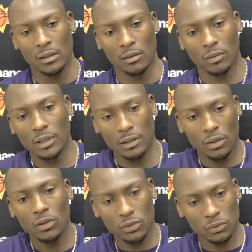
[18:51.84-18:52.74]
we,
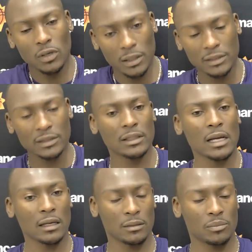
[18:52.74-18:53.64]
those ones
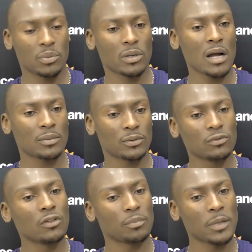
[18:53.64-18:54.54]
that perhaps
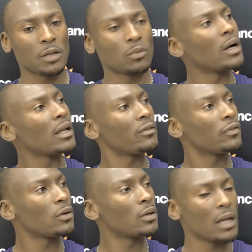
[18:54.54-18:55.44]
we've been waiting
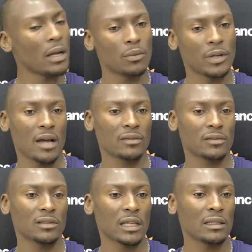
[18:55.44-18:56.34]
for, and we have
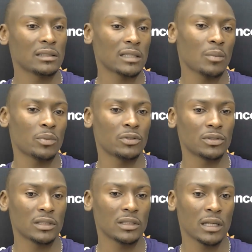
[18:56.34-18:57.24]
to take this
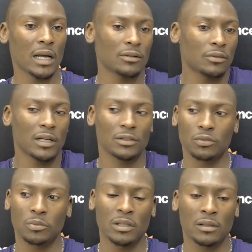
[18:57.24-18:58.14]
opportunity. Otherwise,
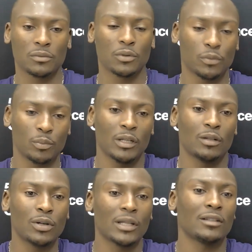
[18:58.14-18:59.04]
we'll be, we'll be
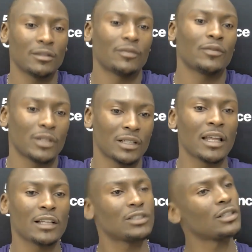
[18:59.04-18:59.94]
looking for the
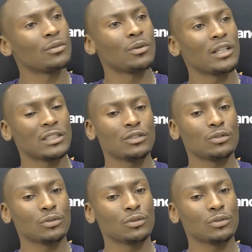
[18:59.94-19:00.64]
next generation to